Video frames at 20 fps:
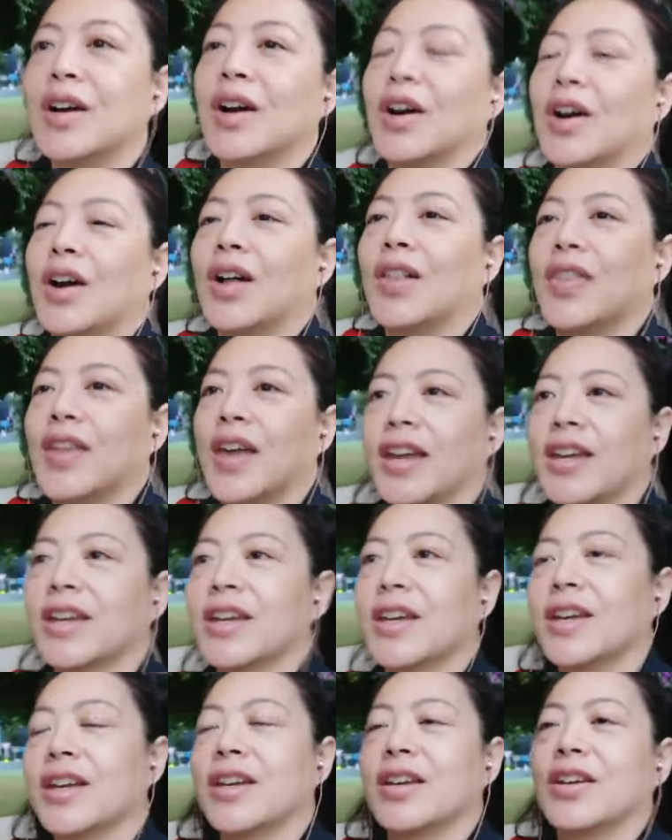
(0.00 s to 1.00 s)
on that,
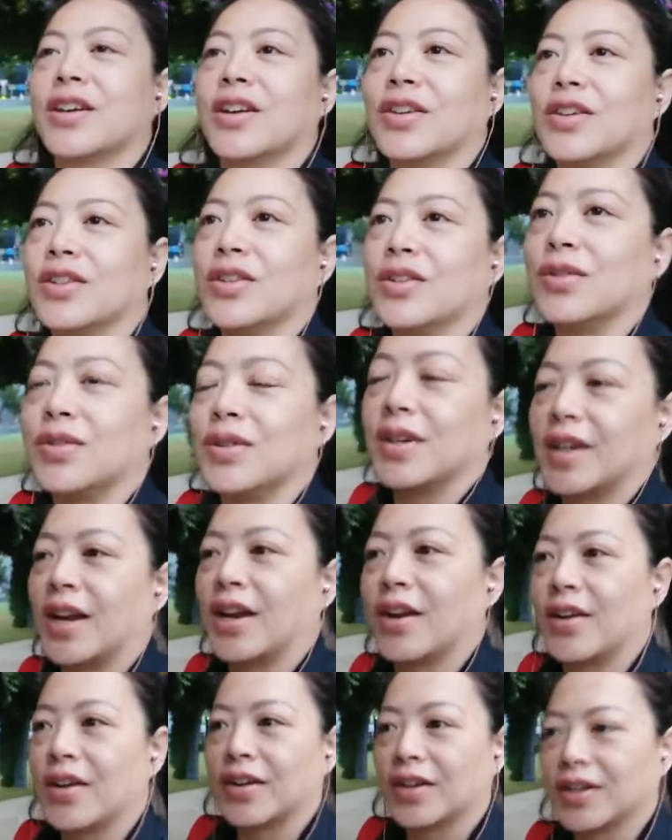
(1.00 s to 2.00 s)
you know, you
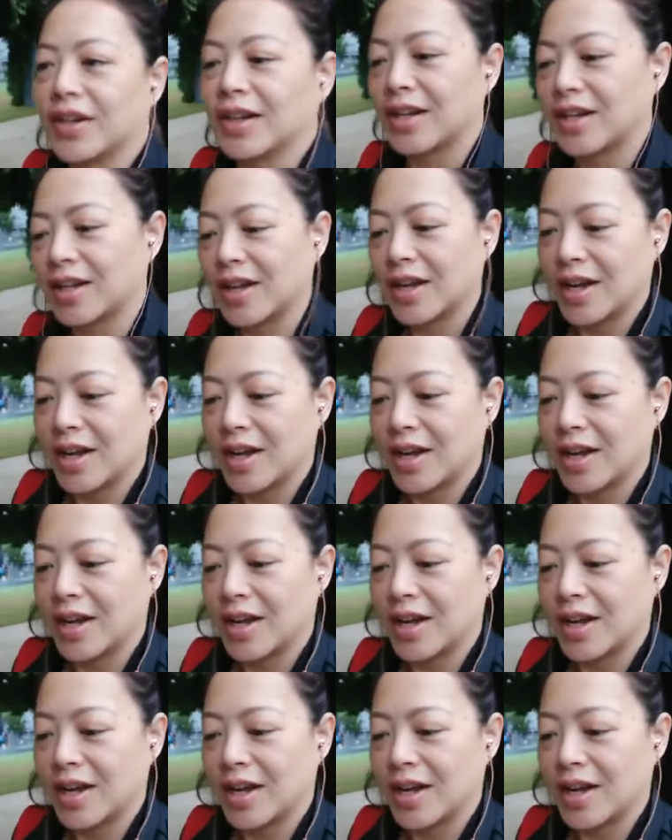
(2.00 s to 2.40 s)
inherently